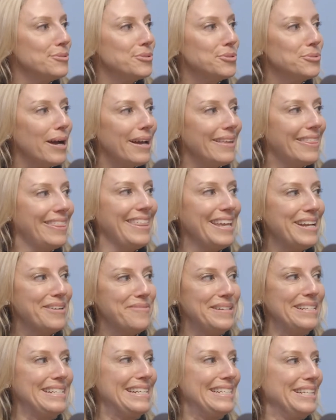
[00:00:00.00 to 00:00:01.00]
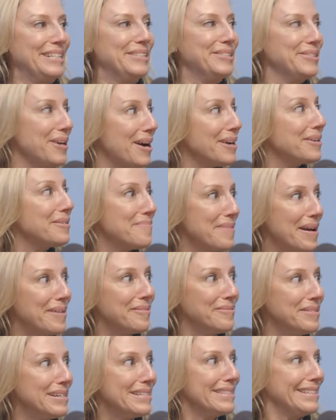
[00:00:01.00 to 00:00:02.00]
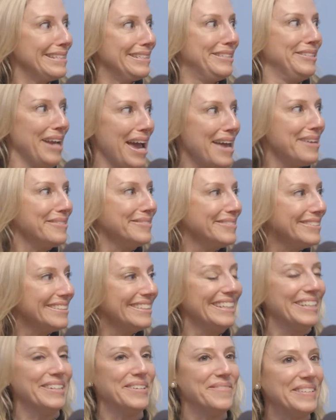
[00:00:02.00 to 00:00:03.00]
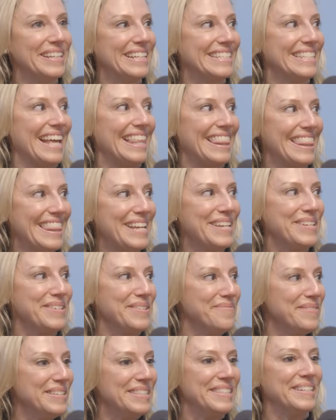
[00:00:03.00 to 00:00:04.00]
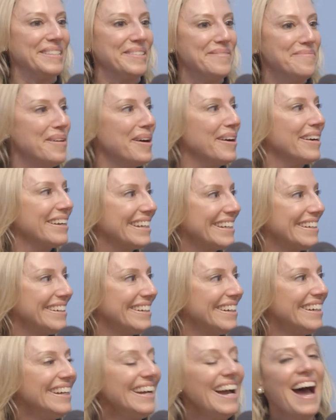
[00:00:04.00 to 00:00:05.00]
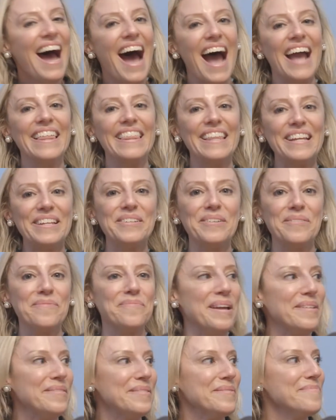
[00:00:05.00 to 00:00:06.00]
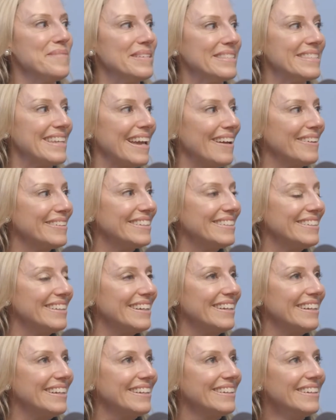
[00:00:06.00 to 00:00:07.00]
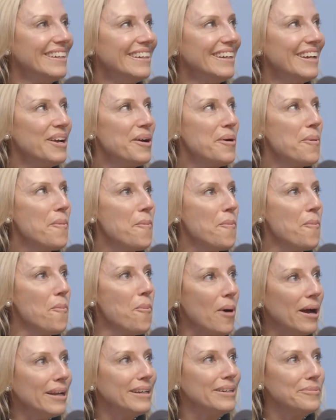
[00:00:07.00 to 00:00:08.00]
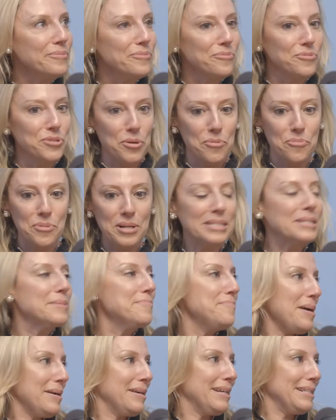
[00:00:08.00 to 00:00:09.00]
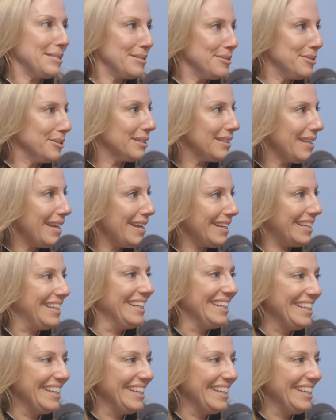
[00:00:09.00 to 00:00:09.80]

So I think we need to talk about risk in general here because I think you're missing the mark here. I think you're maybe miscalculating what your risk buckets look like.